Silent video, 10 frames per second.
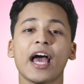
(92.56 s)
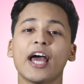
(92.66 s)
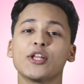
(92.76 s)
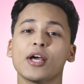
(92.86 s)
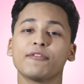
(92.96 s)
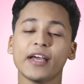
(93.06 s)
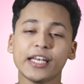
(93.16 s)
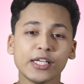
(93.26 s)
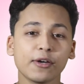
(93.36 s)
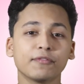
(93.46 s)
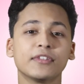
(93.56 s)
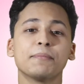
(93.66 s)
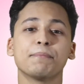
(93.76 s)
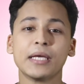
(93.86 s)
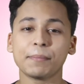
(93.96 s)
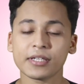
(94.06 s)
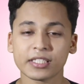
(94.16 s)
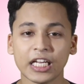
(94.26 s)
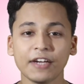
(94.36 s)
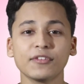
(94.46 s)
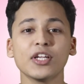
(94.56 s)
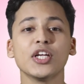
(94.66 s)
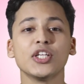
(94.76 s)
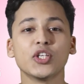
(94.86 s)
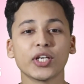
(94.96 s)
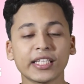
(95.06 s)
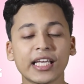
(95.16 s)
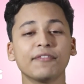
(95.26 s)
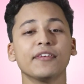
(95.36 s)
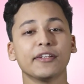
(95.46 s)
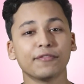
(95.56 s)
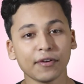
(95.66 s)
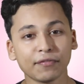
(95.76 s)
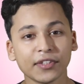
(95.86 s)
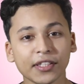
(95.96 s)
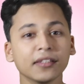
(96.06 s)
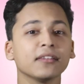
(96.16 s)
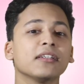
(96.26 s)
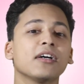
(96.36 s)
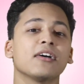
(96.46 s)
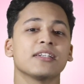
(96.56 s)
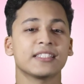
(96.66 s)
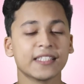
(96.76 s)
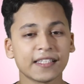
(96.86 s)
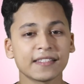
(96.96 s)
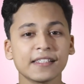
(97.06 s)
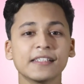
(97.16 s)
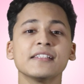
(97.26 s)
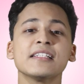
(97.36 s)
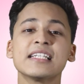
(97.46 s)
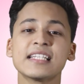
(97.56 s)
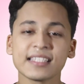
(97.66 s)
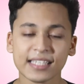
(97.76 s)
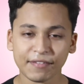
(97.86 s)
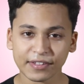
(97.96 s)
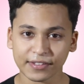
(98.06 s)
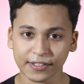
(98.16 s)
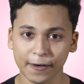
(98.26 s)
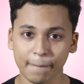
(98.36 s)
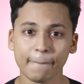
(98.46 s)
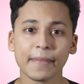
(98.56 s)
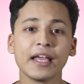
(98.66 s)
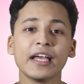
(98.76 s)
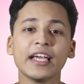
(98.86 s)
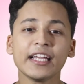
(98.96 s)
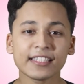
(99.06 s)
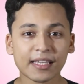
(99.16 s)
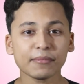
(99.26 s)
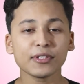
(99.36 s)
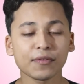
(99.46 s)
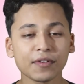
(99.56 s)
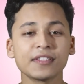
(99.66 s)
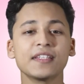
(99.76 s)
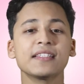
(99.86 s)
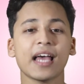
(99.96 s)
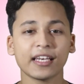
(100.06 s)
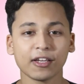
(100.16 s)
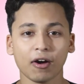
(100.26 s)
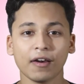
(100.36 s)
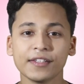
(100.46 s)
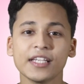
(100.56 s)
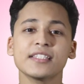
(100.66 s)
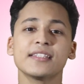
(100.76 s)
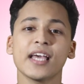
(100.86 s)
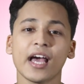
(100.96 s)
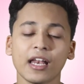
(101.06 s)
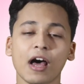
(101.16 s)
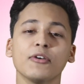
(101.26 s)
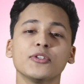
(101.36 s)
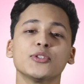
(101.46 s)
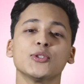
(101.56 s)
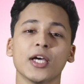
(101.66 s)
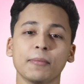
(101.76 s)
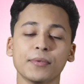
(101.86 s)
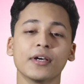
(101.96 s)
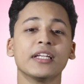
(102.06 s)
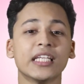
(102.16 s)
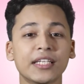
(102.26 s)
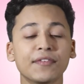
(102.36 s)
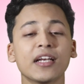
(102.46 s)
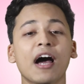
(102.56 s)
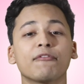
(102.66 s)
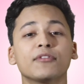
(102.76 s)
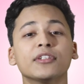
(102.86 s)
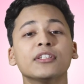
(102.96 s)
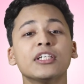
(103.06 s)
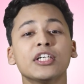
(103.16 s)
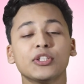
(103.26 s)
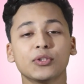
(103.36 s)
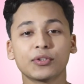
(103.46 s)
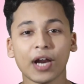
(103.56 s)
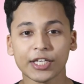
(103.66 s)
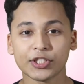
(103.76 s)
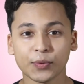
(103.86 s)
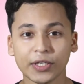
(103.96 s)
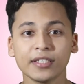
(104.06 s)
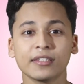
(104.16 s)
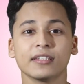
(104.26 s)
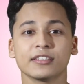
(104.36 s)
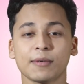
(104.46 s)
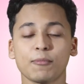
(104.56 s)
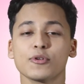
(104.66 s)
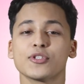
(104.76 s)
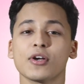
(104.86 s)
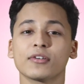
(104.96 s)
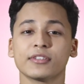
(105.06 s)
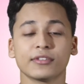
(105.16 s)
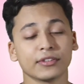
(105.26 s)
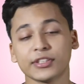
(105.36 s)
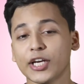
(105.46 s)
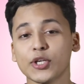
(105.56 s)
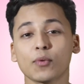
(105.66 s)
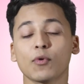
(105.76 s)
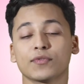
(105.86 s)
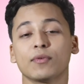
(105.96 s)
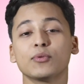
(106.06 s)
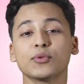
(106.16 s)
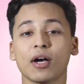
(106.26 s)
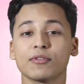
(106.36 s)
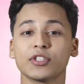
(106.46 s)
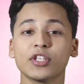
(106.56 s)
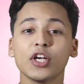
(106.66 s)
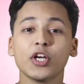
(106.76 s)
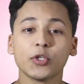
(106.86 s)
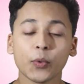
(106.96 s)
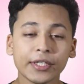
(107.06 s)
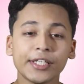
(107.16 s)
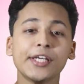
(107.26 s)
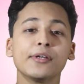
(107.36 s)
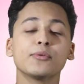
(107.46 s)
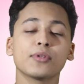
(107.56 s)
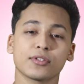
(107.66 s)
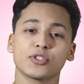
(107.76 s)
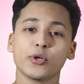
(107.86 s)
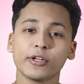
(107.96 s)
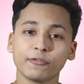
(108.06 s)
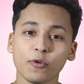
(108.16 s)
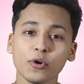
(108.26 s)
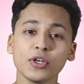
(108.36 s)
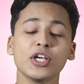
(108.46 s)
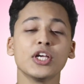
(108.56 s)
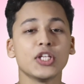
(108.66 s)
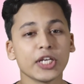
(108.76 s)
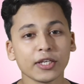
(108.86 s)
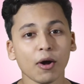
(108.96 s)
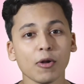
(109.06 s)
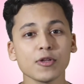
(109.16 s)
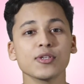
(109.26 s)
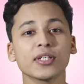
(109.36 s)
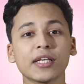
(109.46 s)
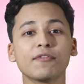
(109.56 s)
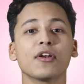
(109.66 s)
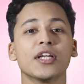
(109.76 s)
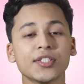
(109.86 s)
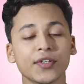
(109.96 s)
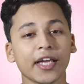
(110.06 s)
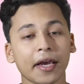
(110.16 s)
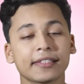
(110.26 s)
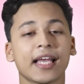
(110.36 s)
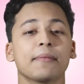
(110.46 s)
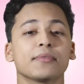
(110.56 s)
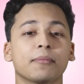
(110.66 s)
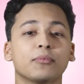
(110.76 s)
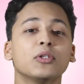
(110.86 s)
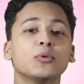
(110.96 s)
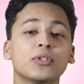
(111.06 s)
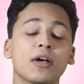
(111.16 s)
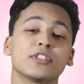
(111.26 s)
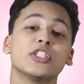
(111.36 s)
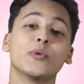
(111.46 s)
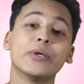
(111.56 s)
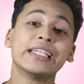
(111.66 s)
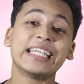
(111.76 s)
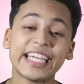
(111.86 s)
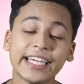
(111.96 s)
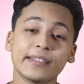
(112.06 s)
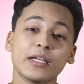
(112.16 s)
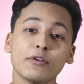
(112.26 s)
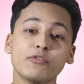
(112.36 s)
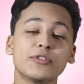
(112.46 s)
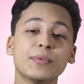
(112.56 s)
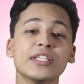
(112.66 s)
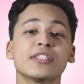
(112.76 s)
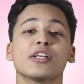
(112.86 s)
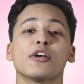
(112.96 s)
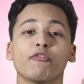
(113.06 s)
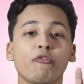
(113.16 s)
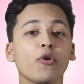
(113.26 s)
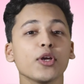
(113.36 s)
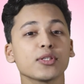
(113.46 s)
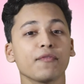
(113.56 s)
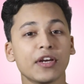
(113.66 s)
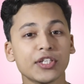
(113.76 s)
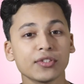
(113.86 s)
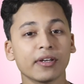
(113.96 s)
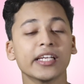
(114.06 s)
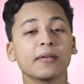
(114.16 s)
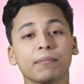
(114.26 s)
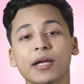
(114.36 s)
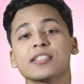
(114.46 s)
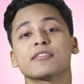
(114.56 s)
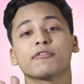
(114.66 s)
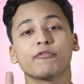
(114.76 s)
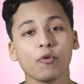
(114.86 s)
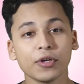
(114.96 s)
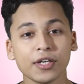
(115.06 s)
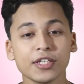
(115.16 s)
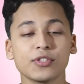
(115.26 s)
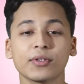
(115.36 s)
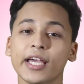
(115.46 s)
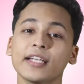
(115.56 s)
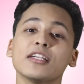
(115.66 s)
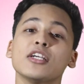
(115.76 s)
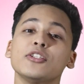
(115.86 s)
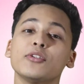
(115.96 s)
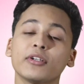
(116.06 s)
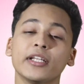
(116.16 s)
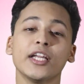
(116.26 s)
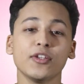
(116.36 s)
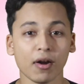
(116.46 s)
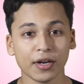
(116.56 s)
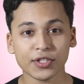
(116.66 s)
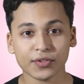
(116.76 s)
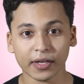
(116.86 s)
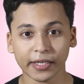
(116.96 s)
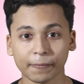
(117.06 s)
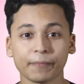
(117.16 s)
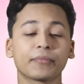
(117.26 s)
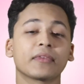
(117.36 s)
and you have any of the papers left, you can give in 5th year, 6th year, 7th year. In some universities and colleges, they allow you to appear even after you graduate. Suppose your tenure was from 2020 to 2024, you can also give your engineering exams up to 2028. Which means 4 years of engineering plus 4 years you get to clear your engineering.